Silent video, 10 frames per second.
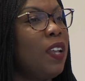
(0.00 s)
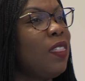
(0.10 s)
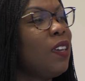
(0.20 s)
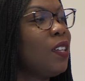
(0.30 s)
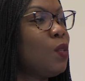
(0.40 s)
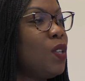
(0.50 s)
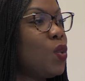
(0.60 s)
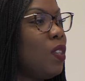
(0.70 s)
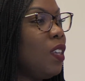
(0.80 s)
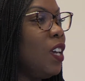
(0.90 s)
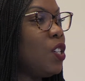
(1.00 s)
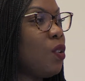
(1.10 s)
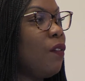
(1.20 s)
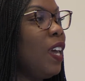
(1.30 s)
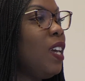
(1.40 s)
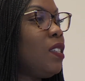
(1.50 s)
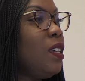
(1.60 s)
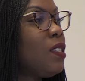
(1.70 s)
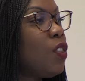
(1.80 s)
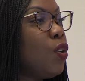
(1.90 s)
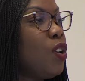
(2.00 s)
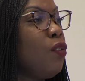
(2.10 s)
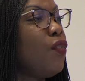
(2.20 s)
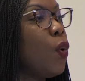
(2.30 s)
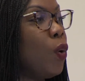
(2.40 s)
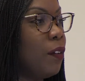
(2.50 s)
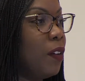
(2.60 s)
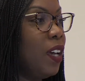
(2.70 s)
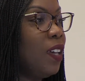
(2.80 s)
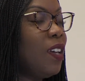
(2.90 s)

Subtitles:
I think it's between the ages of 18 to 34, right?